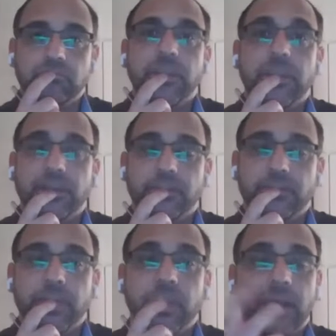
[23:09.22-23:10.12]
Yeah,
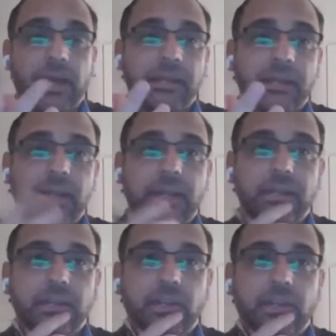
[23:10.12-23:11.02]
and
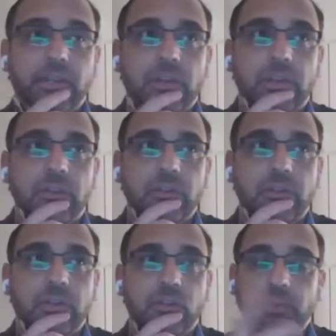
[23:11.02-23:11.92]
again, uh,
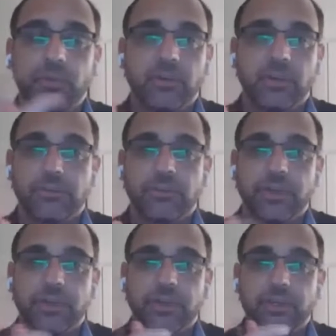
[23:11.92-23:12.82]
to be very
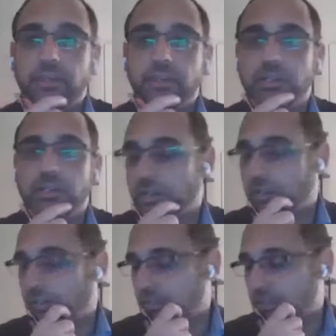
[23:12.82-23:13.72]
frank here,
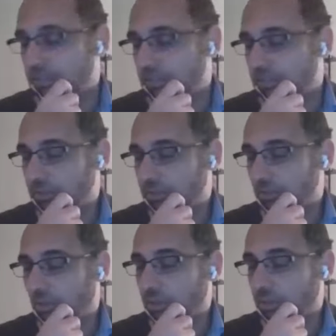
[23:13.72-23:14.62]

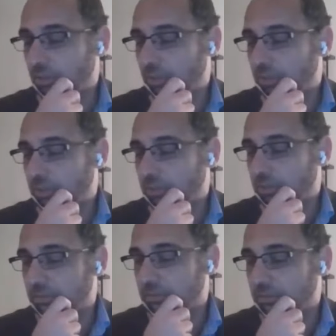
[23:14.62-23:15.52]
talking about
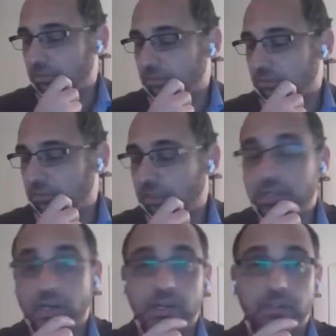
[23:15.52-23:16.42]
the
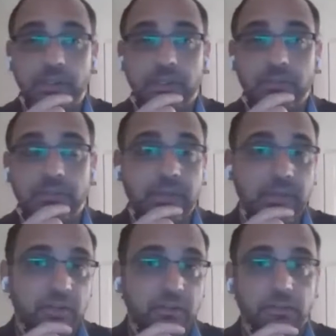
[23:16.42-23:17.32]
economy and the
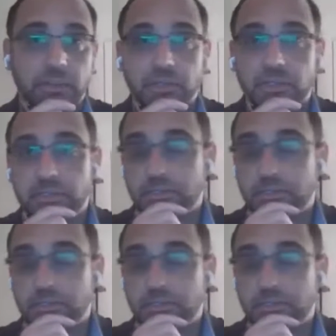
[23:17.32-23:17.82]
financial markets